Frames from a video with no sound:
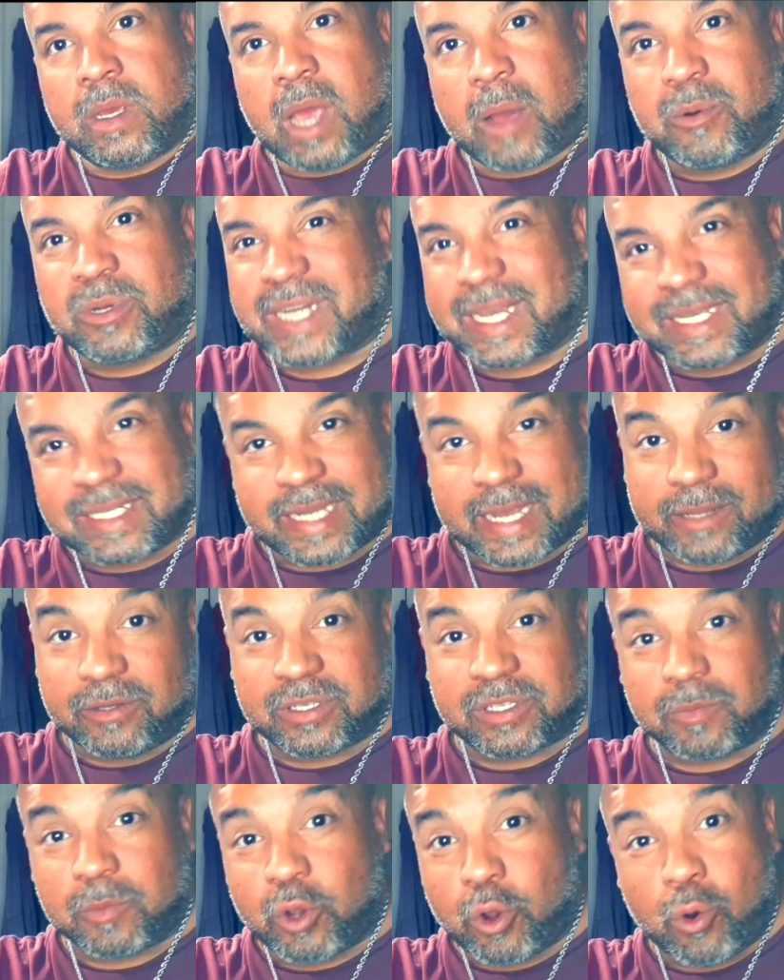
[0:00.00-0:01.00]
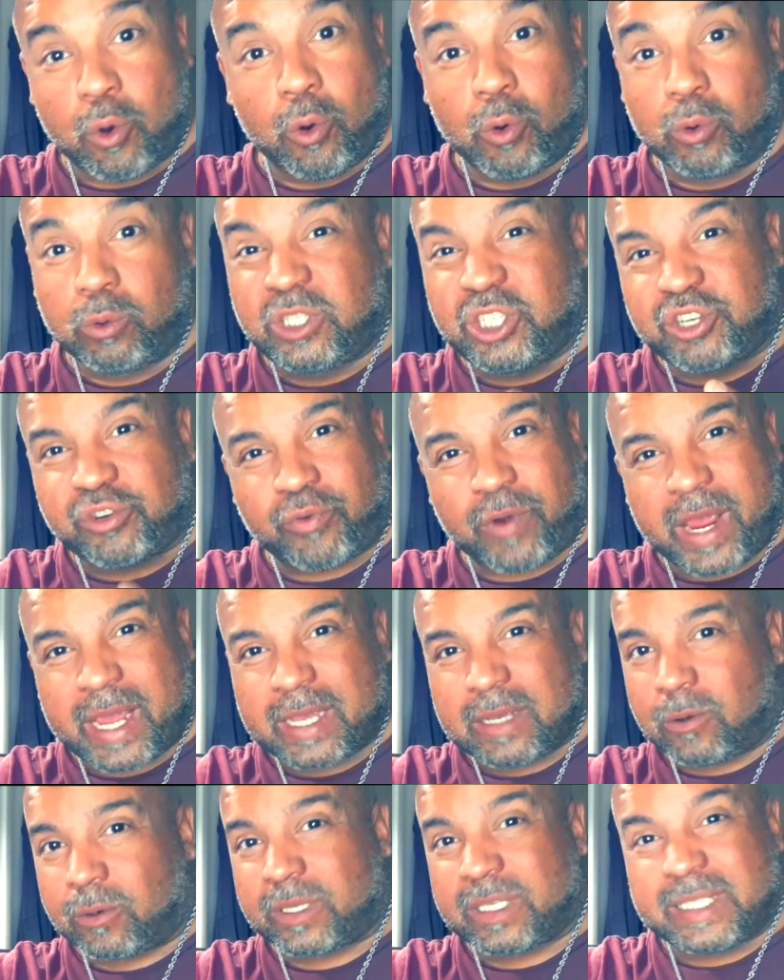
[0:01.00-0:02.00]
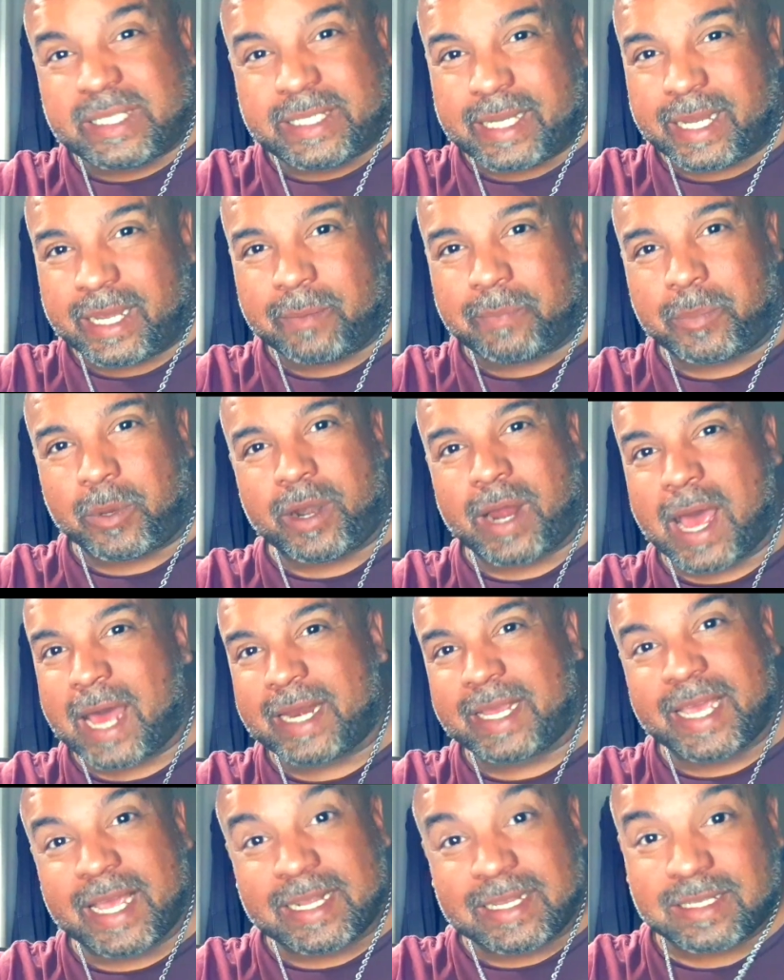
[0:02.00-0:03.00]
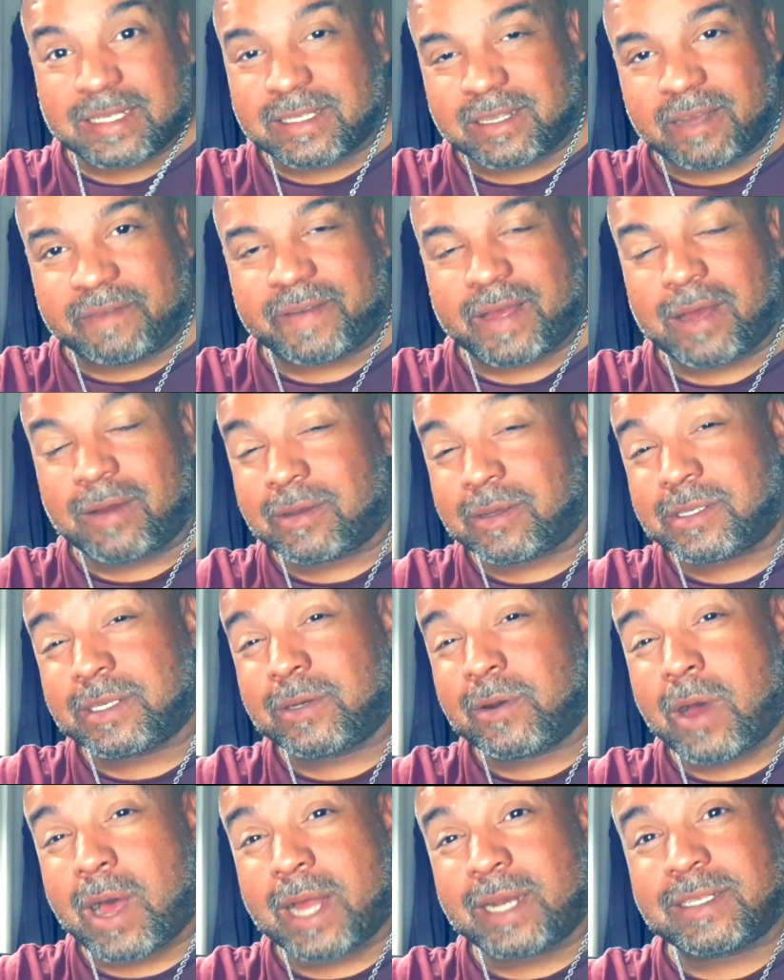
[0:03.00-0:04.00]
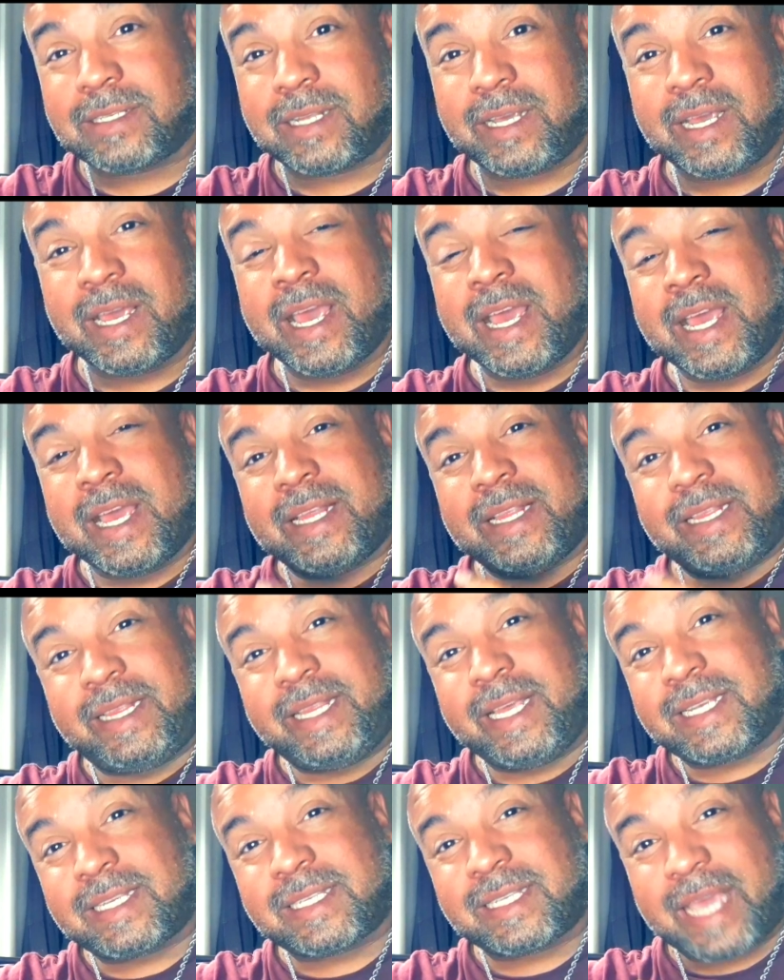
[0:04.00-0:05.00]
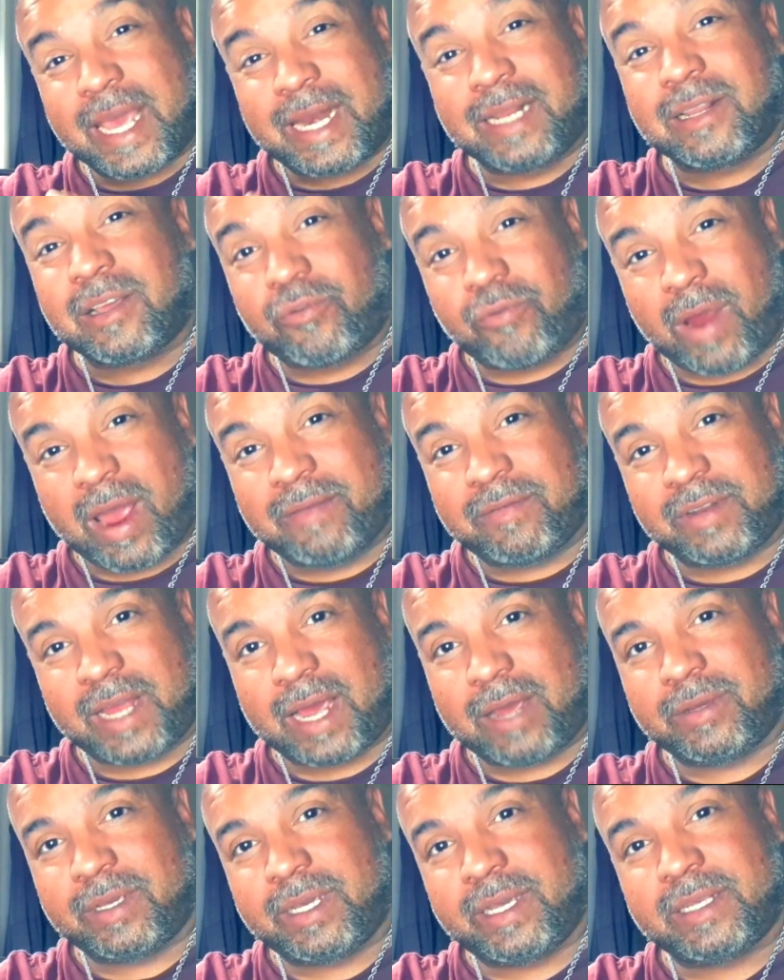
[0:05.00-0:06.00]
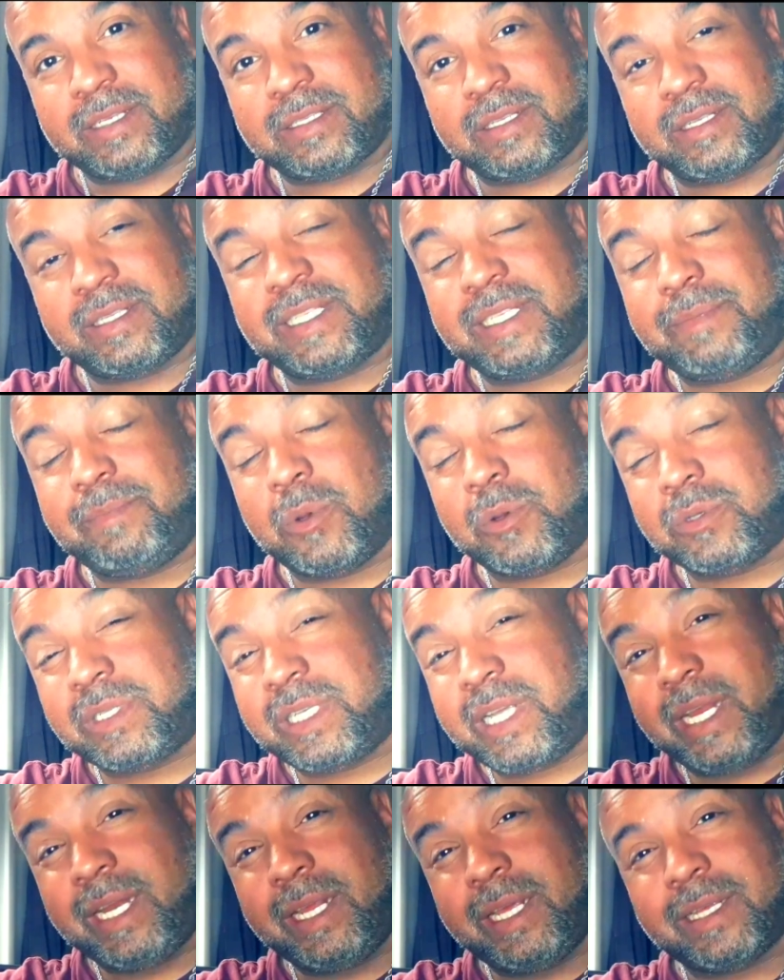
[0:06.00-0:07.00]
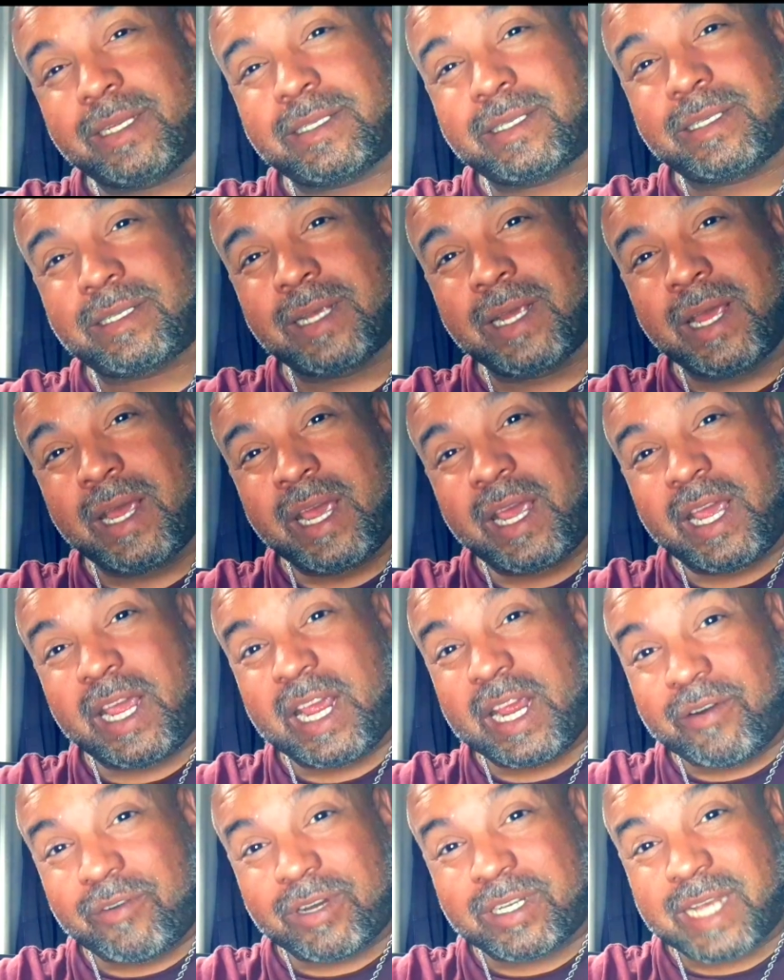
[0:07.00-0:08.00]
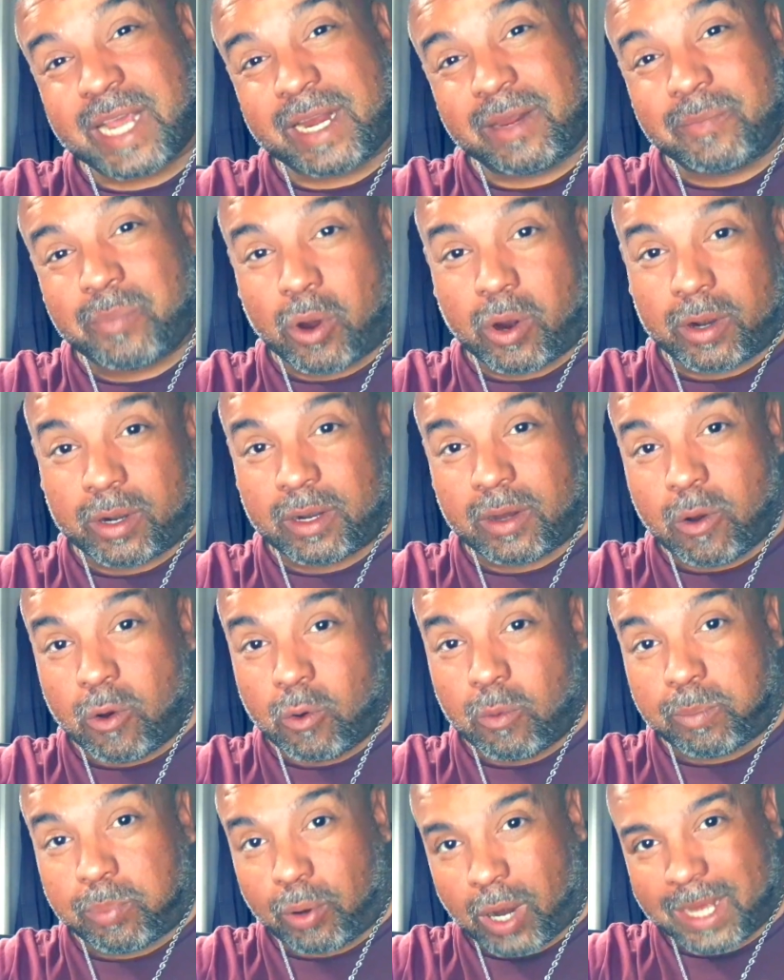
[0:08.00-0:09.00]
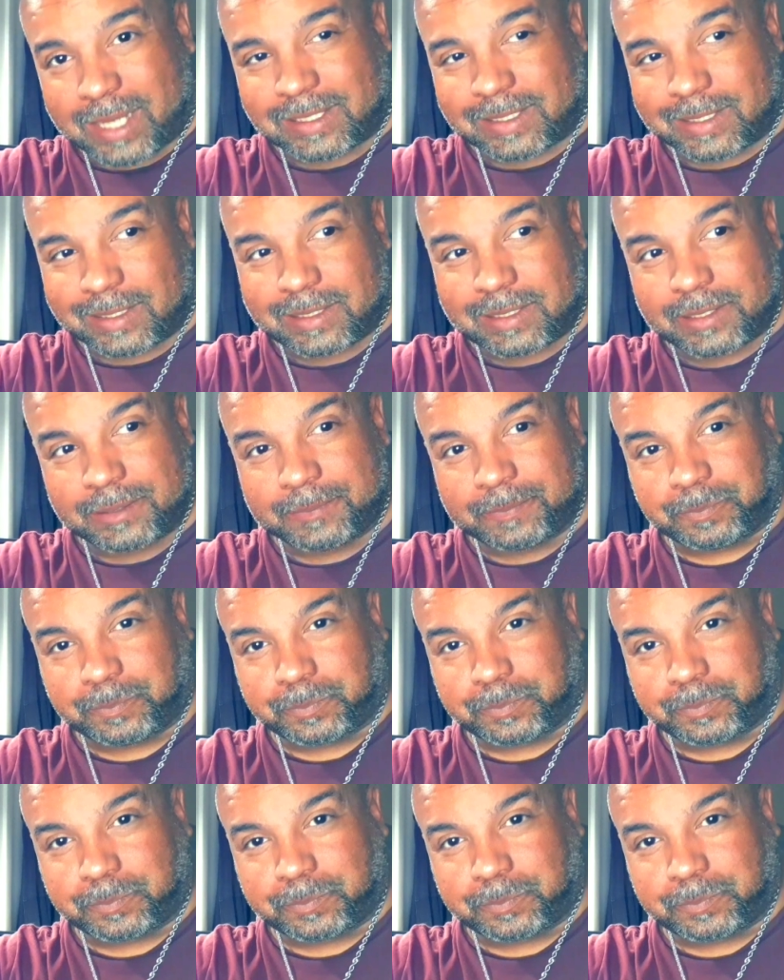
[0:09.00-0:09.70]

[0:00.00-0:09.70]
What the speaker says: I wish I could tell you some cool trick or tip on how to get this stuff out, because in all honesty, getting the gravel out is the most tedious, irritating part of the whole process.